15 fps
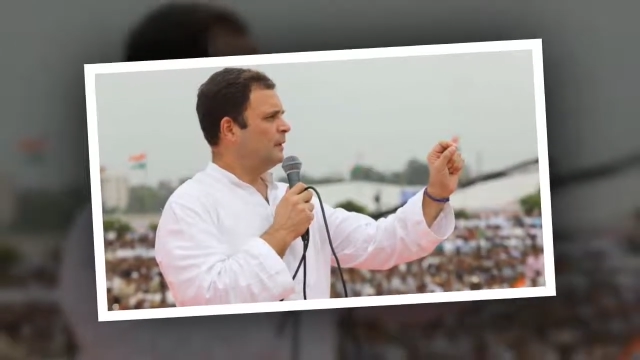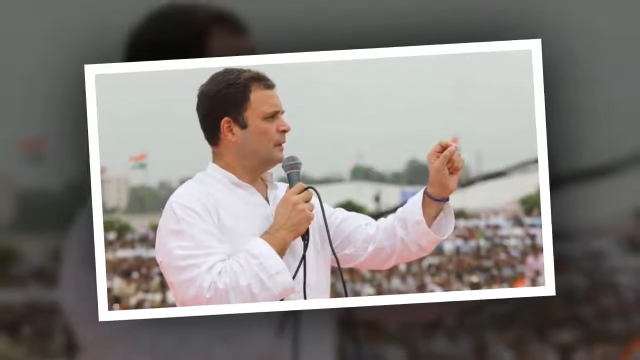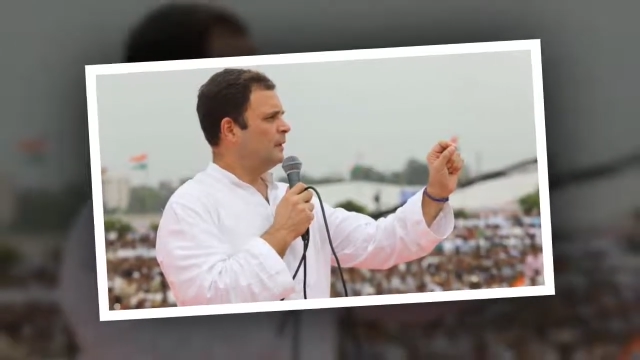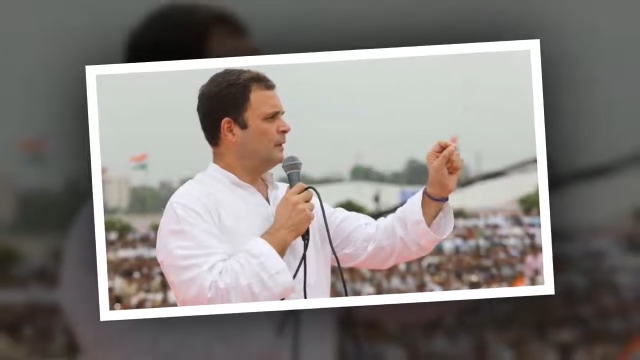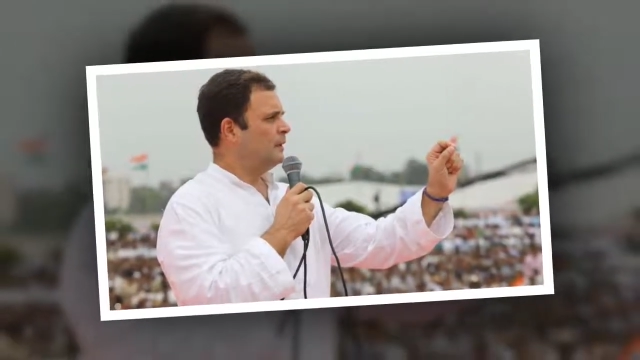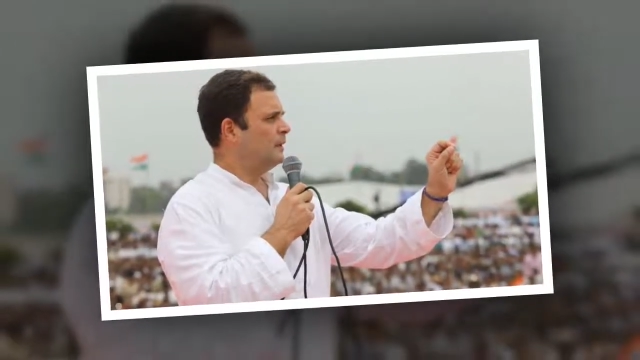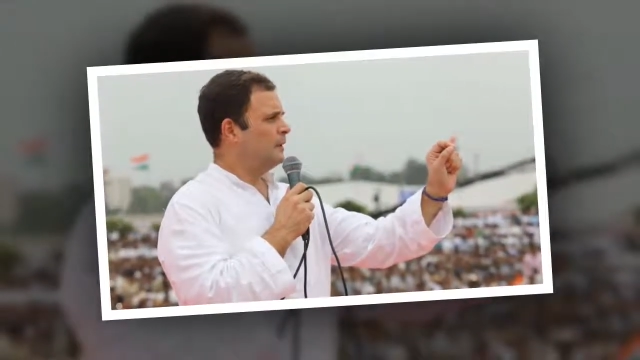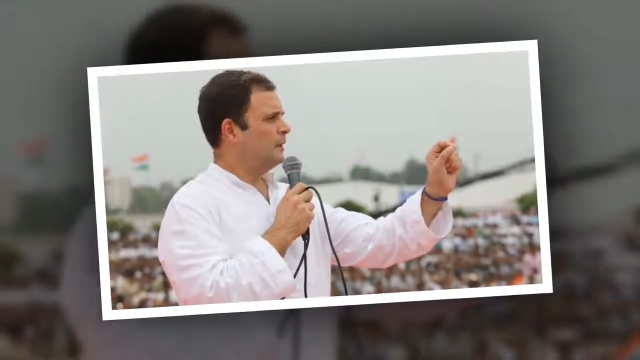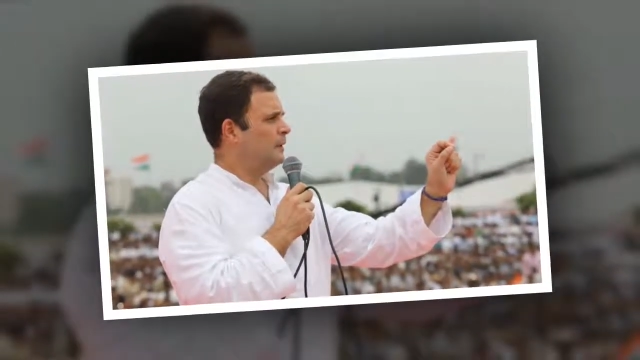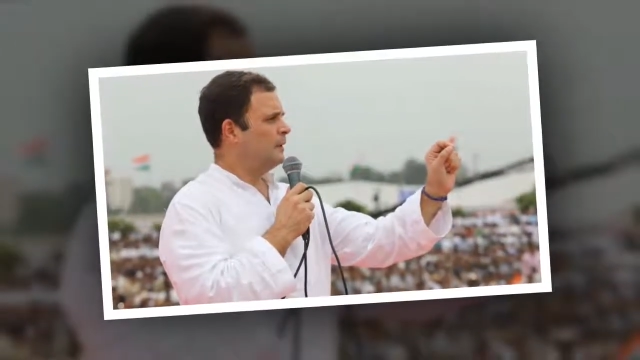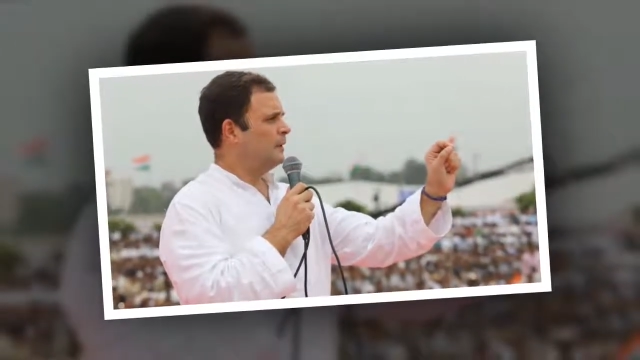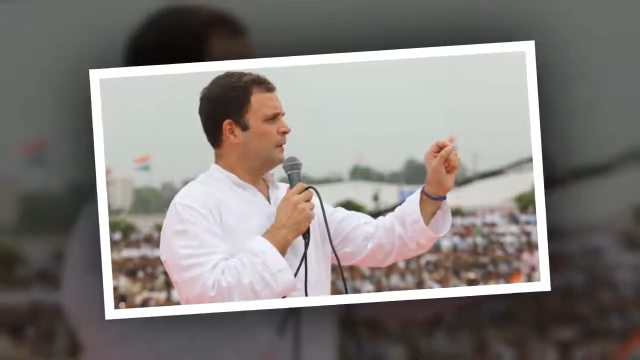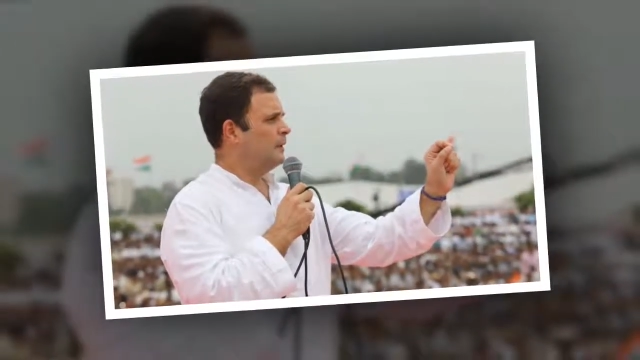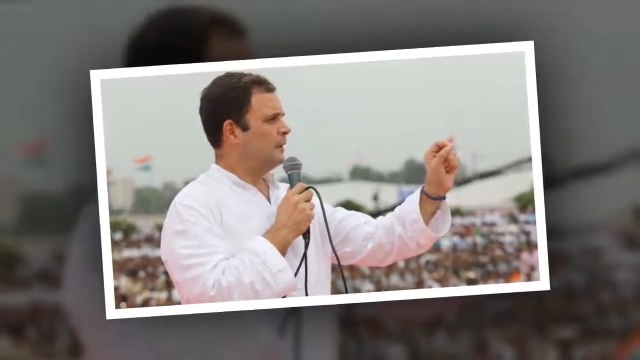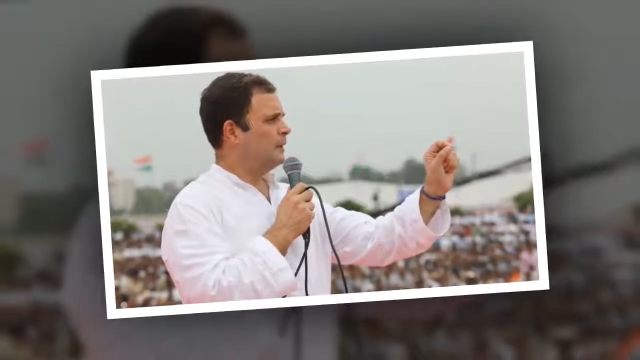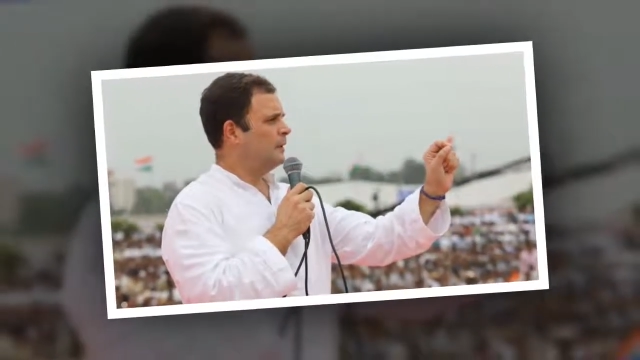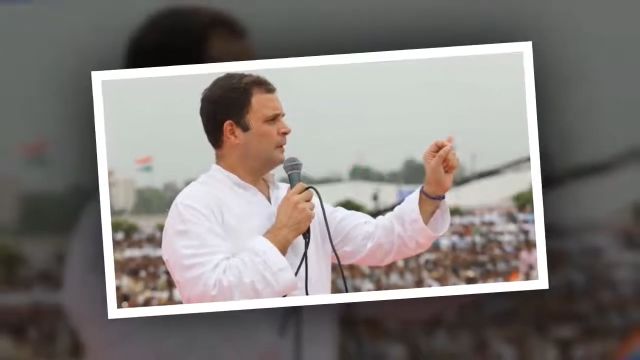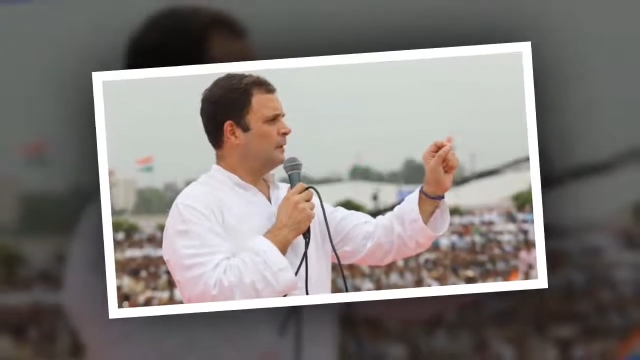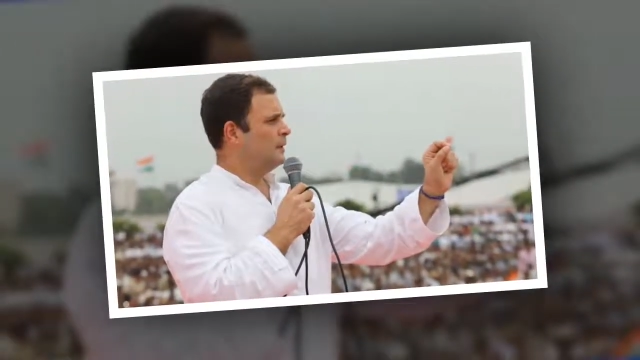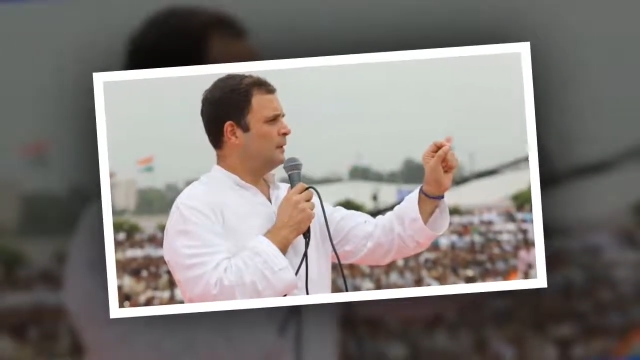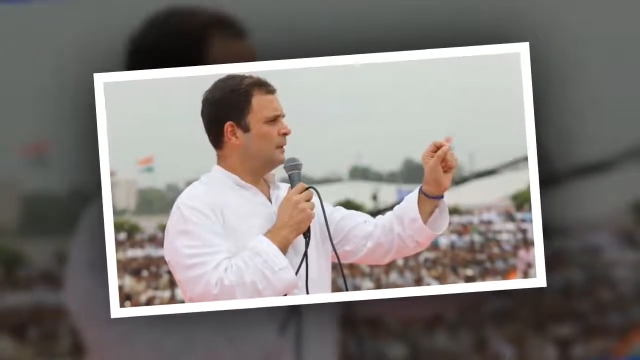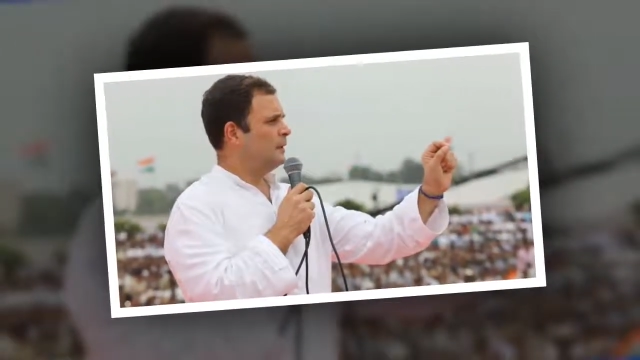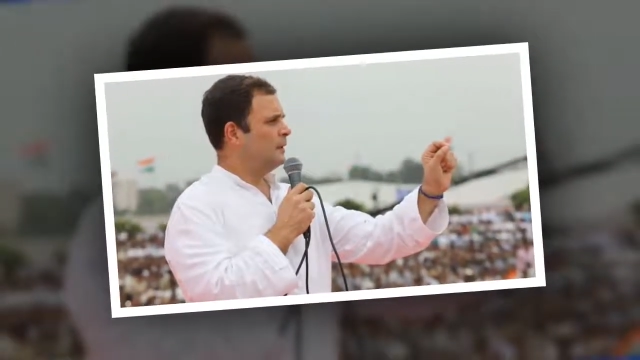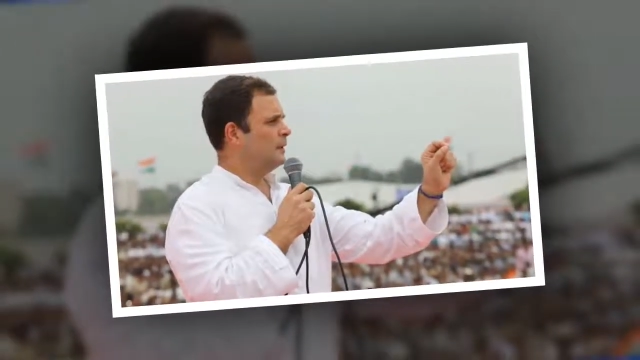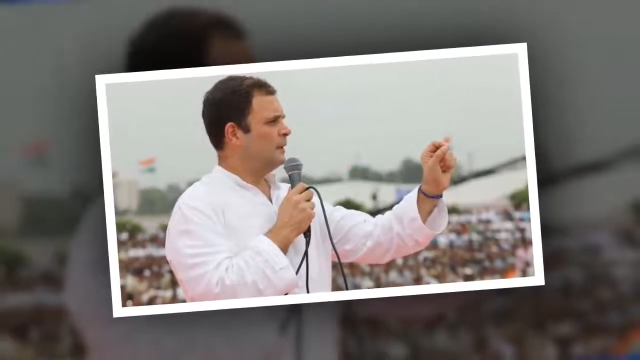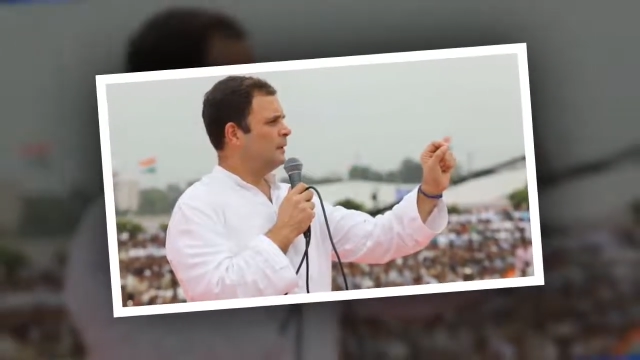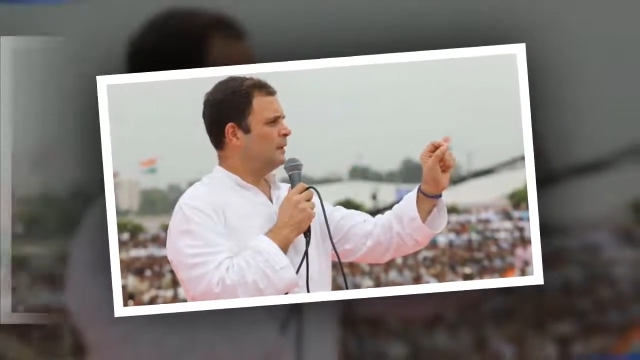(silence)